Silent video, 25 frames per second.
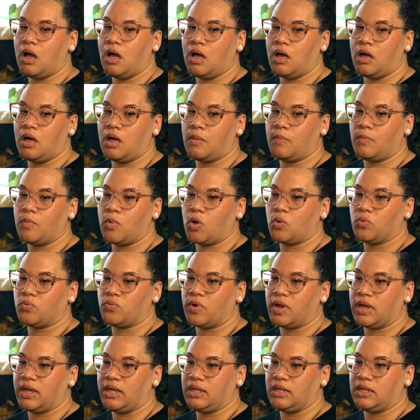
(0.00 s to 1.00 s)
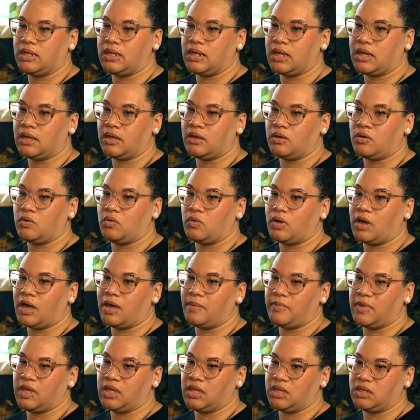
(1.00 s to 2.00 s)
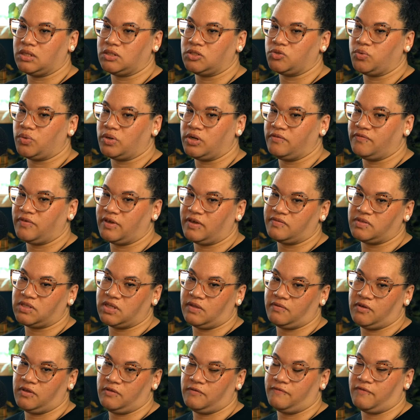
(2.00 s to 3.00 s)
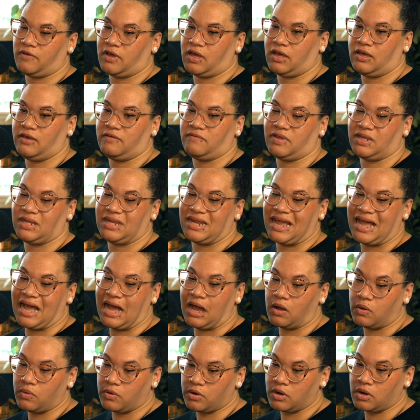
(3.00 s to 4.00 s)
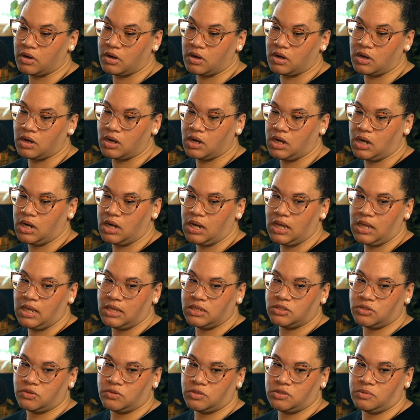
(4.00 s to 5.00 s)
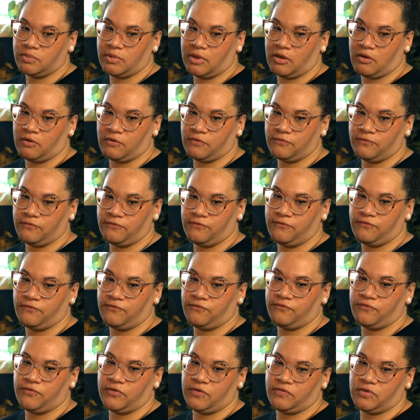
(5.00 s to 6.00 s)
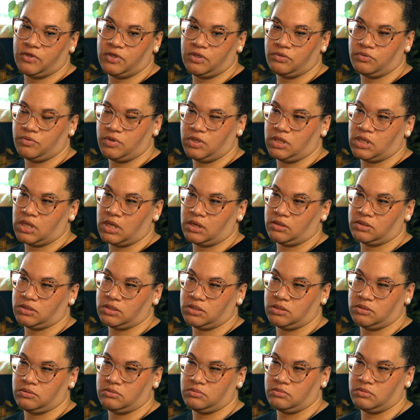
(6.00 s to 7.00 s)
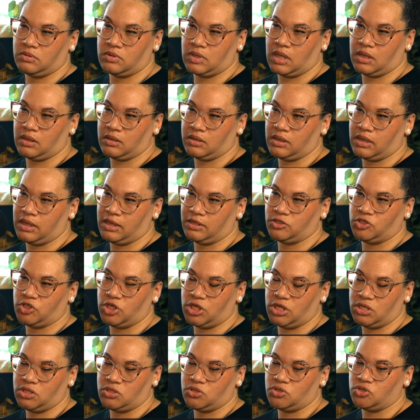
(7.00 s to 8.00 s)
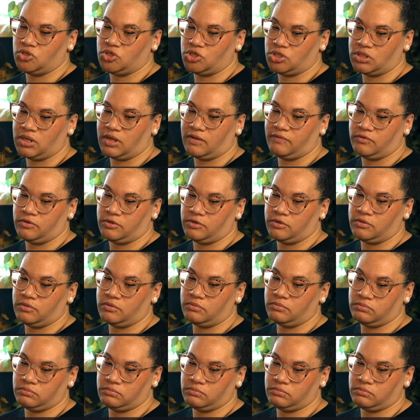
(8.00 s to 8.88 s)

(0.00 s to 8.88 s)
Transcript: Um, right now, I'm making twenty-five seventy-five an hour, so it's about fifty-three thousand and change after.